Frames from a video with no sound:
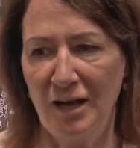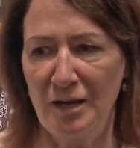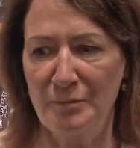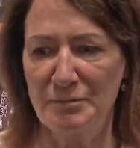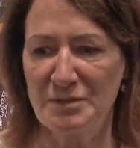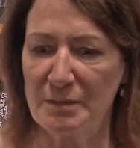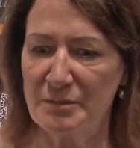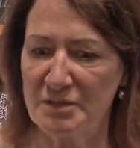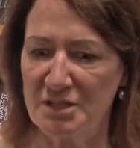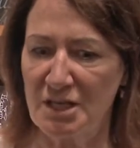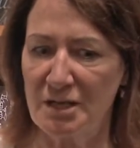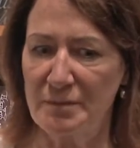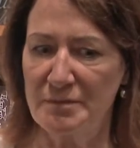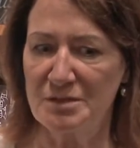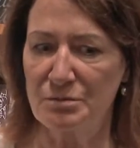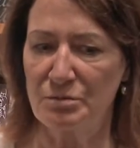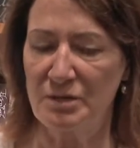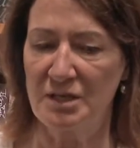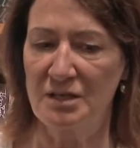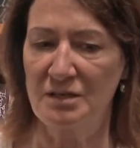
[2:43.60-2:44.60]

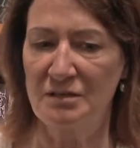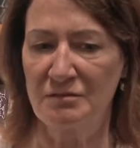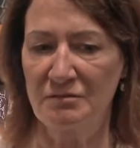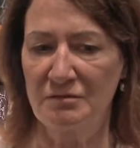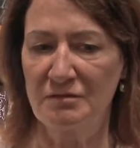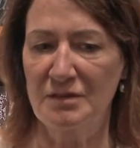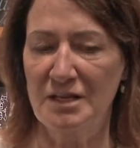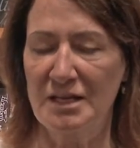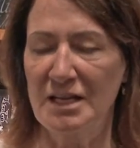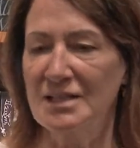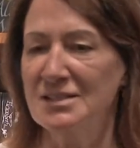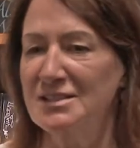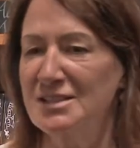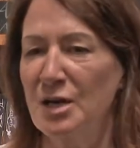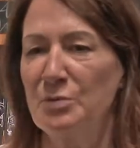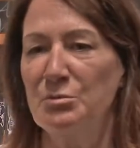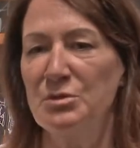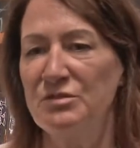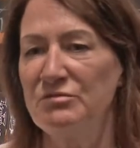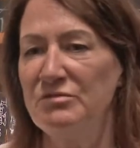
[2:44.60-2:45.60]
Sometimes when the next day
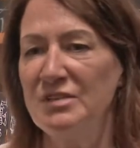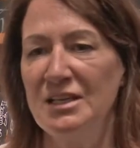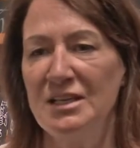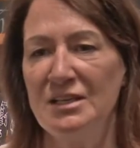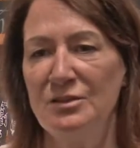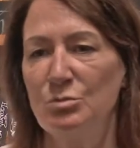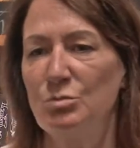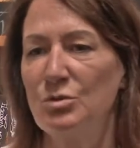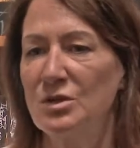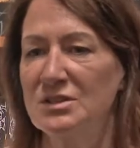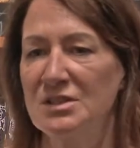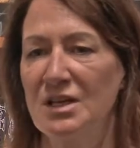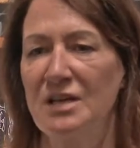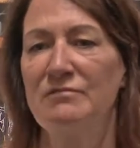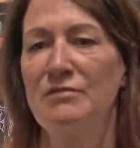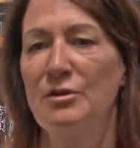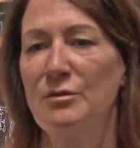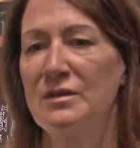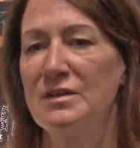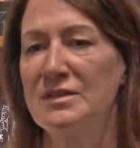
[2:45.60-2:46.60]
I would read what I
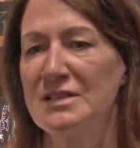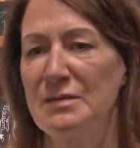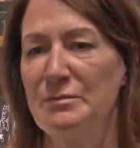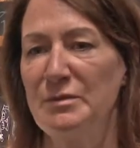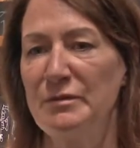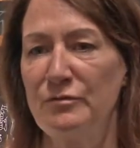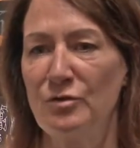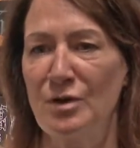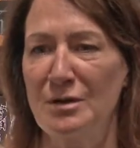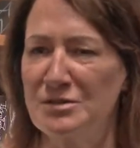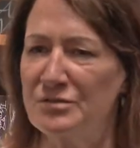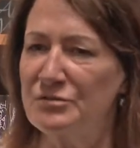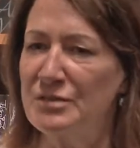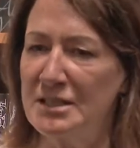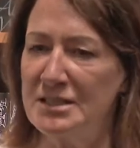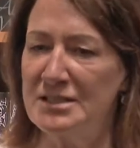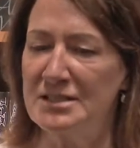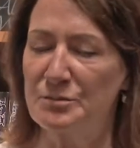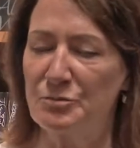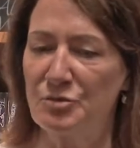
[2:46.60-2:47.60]
wrote the day before, I was
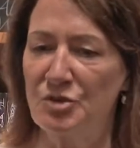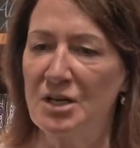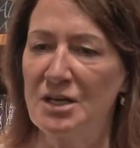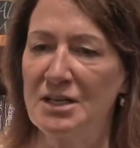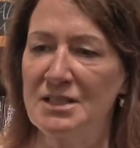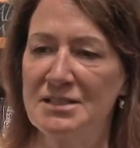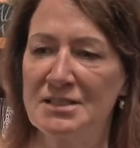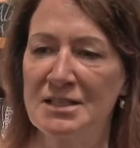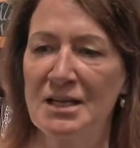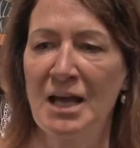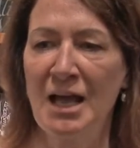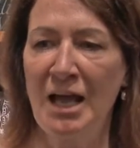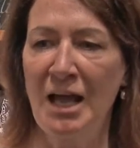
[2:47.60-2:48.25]
really surprised.